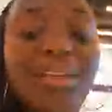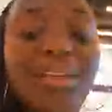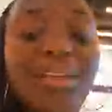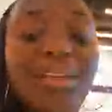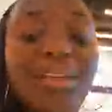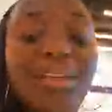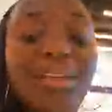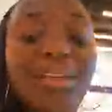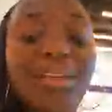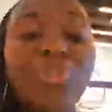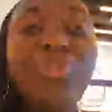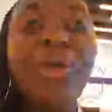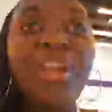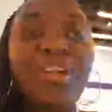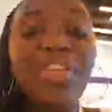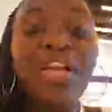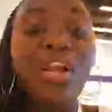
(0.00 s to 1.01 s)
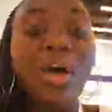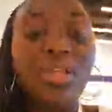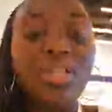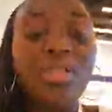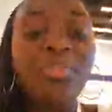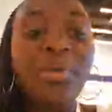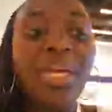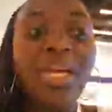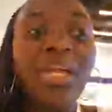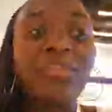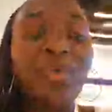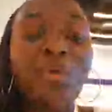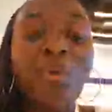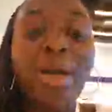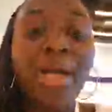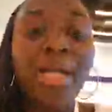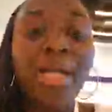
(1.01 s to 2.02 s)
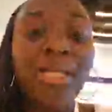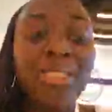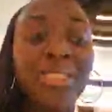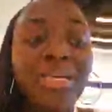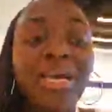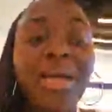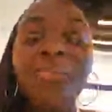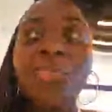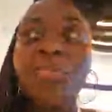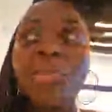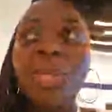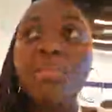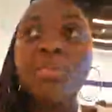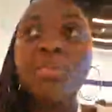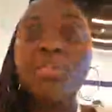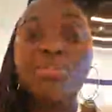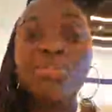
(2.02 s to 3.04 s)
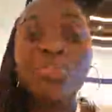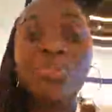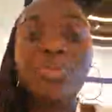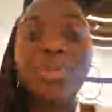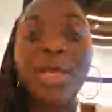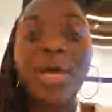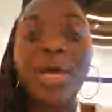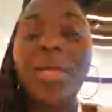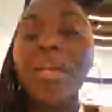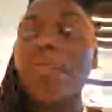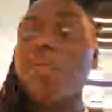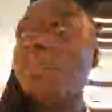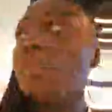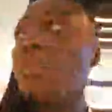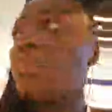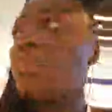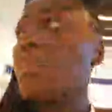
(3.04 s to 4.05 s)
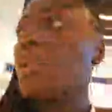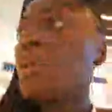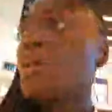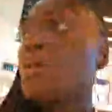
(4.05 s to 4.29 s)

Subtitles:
you benefit a lot, but it requires time to be able to do that.